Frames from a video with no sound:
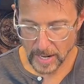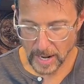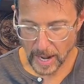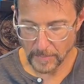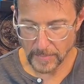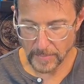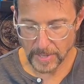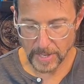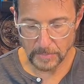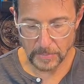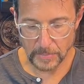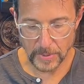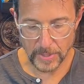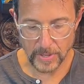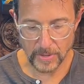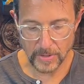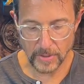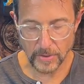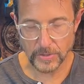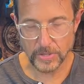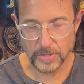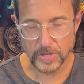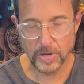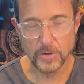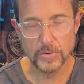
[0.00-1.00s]
I'm going to put
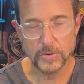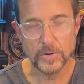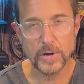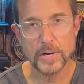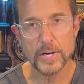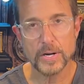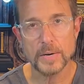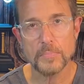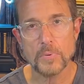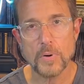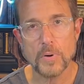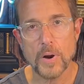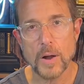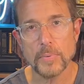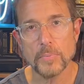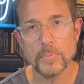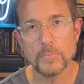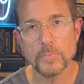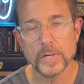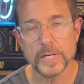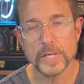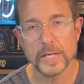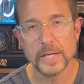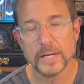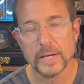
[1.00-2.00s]
another coat on it
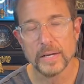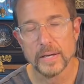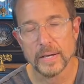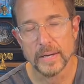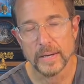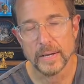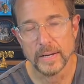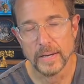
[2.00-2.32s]
probably